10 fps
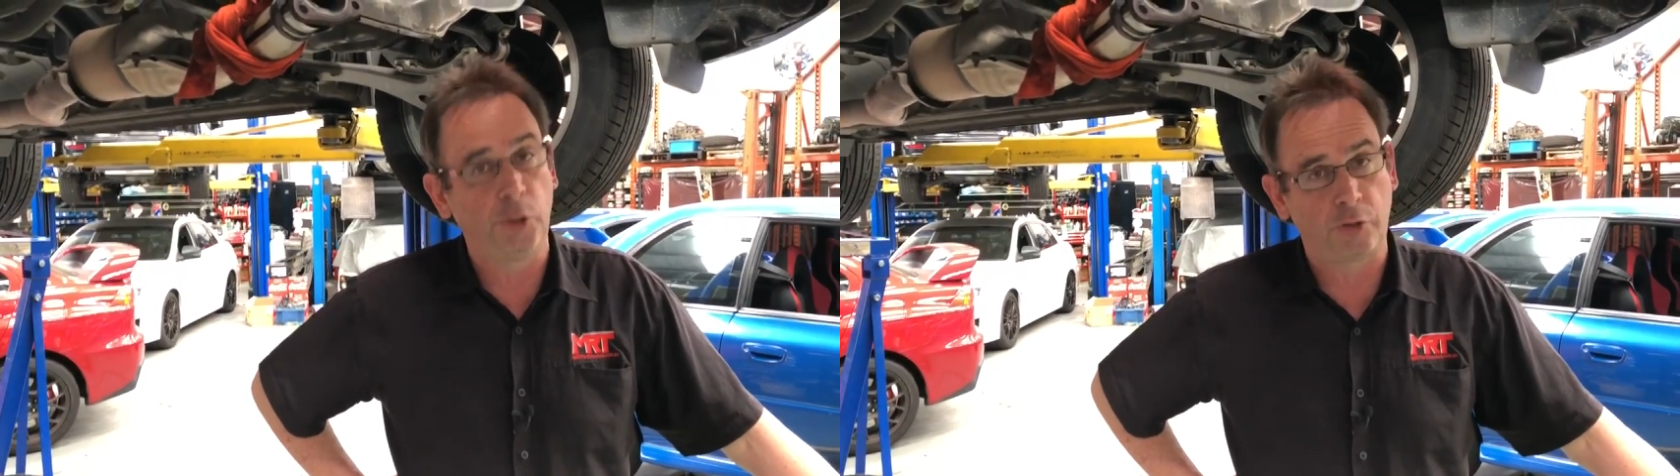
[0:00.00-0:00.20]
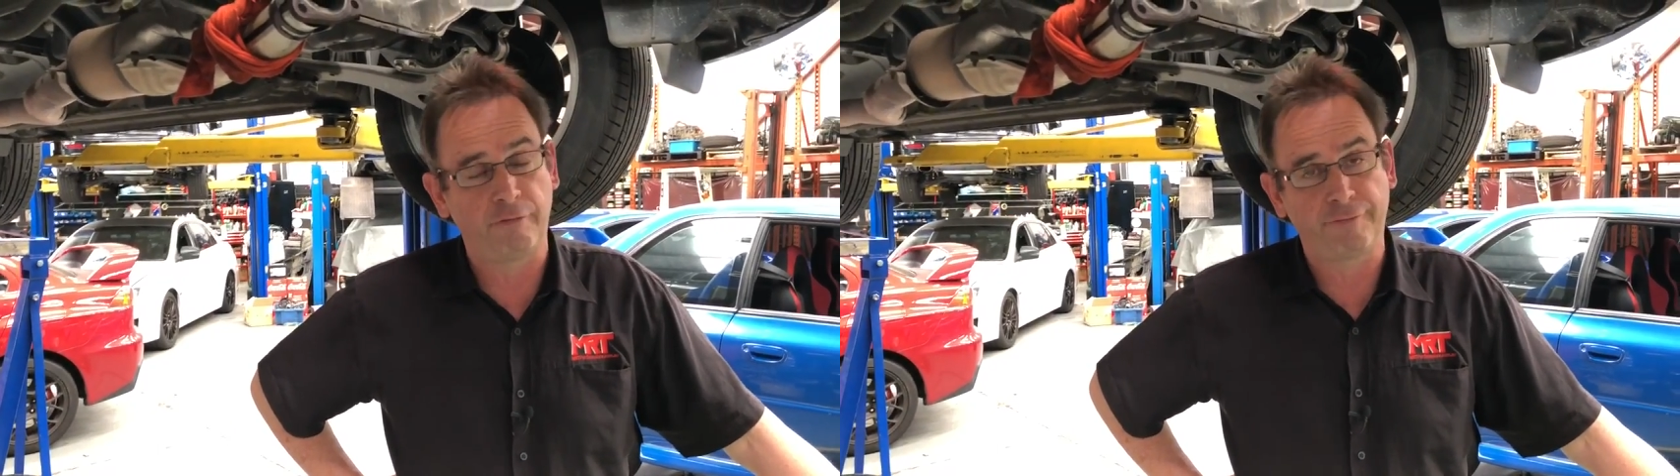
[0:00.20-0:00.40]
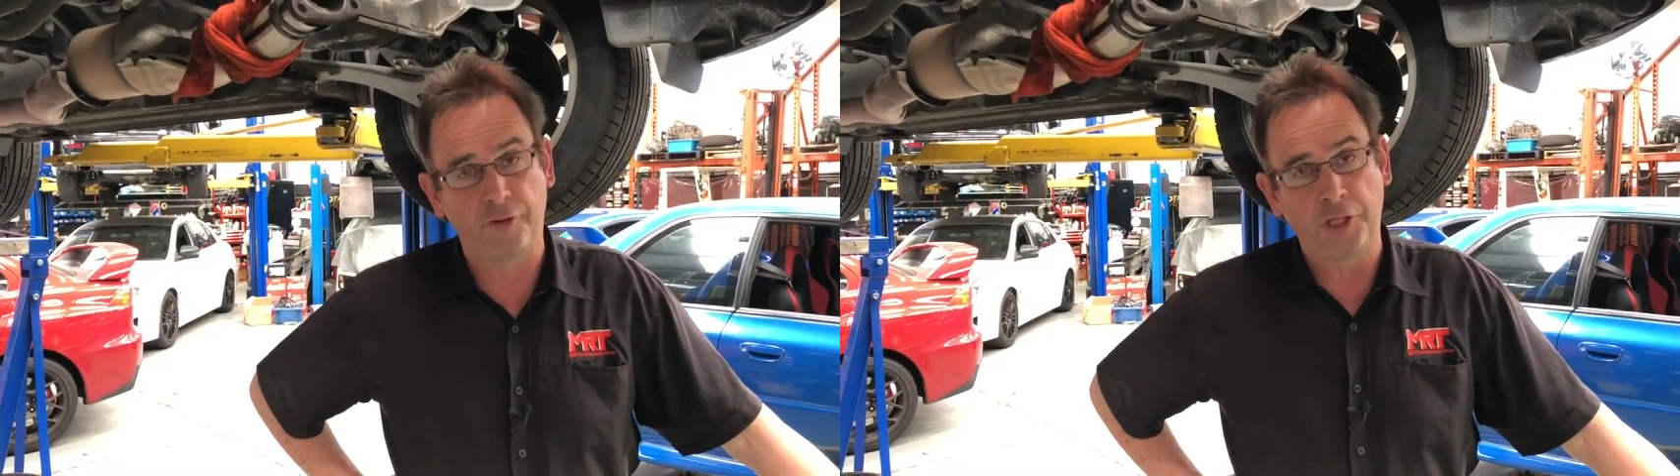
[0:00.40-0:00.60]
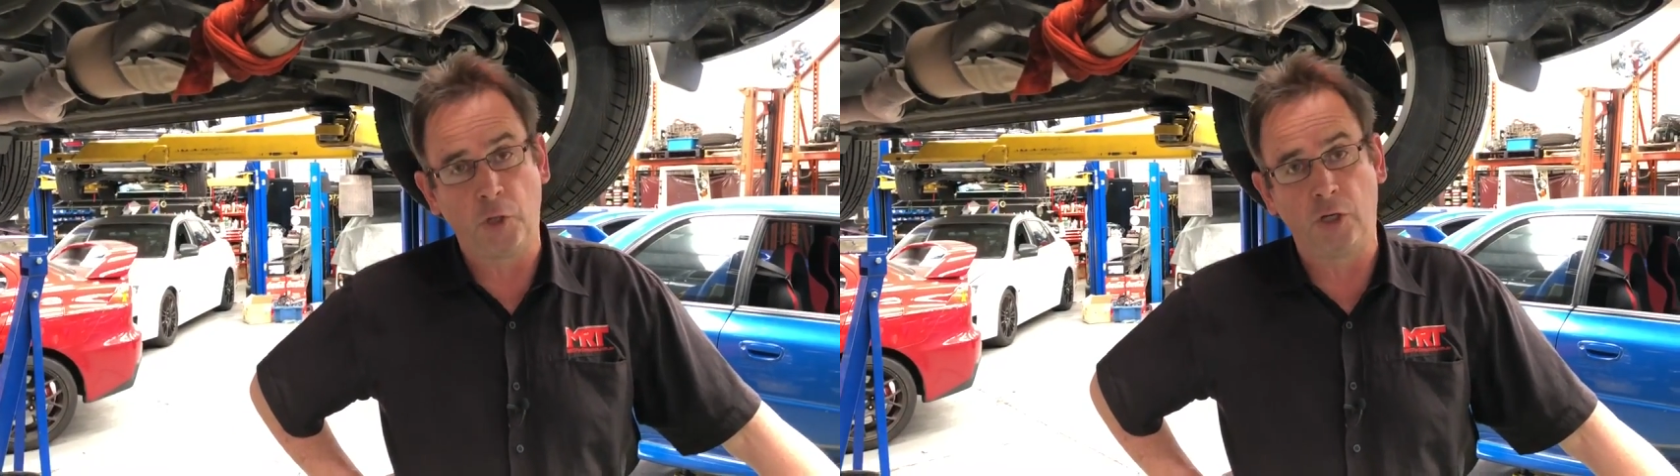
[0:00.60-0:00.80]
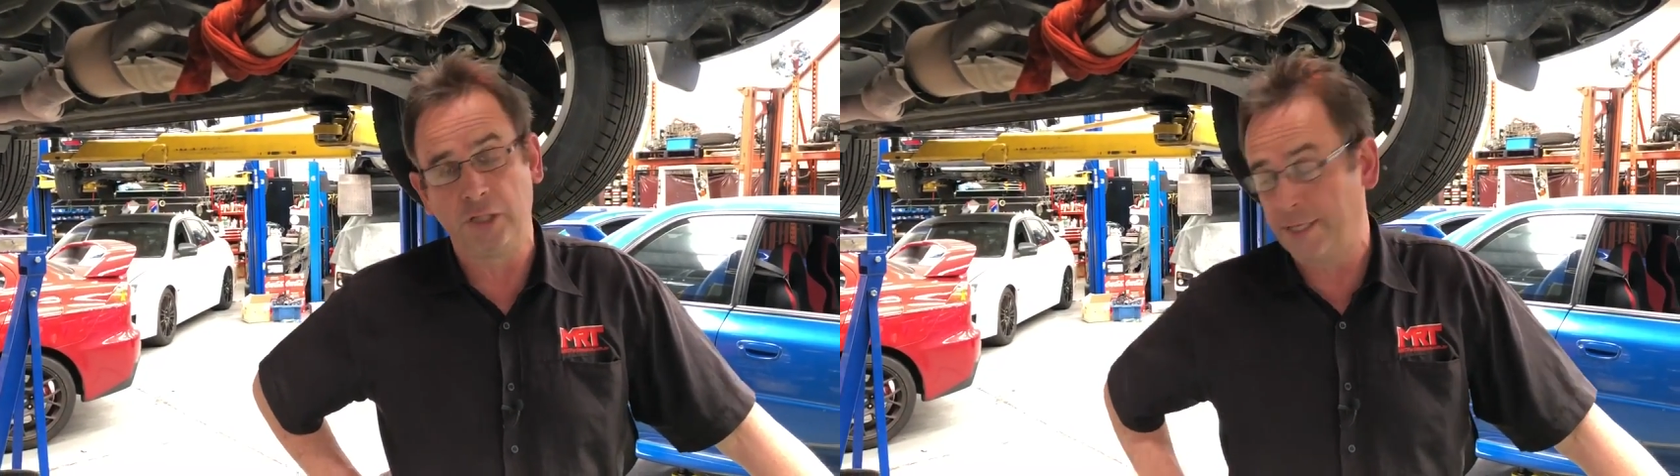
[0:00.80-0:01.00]
looking for the
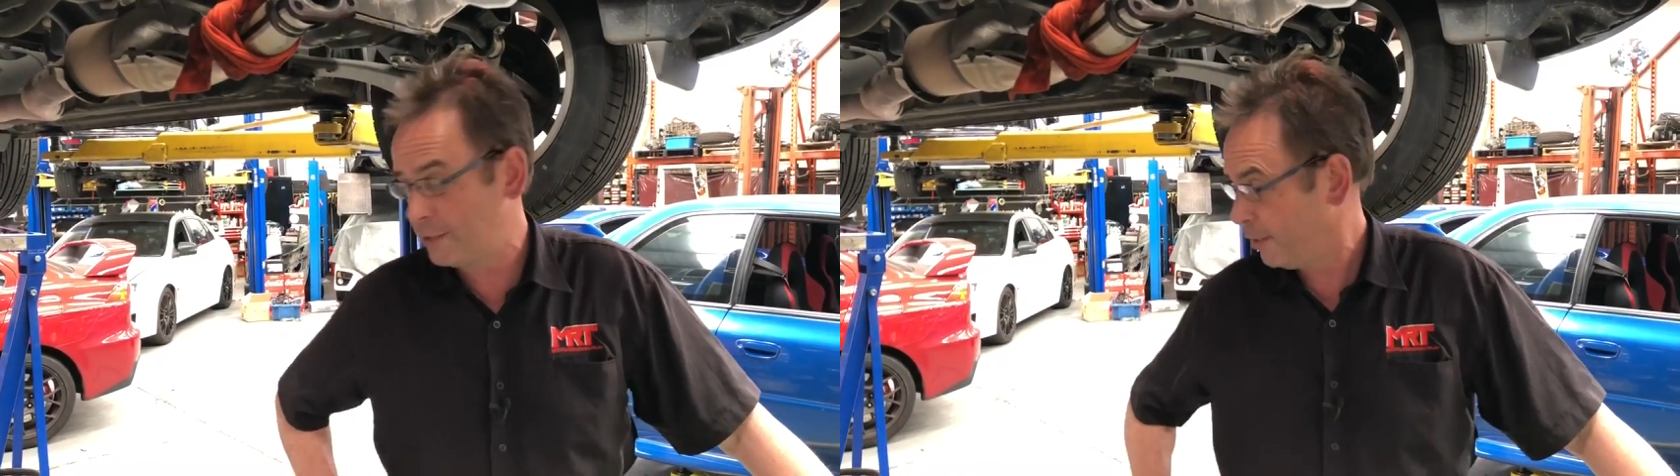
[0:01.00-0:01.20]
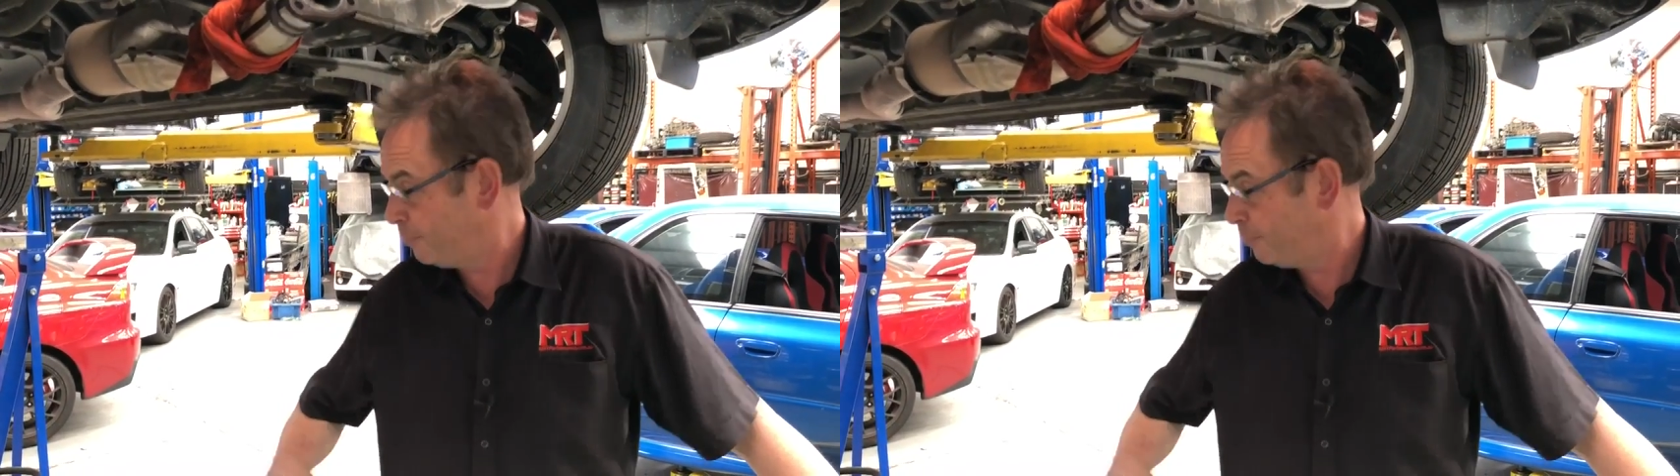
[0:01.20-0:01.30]
oil leaks.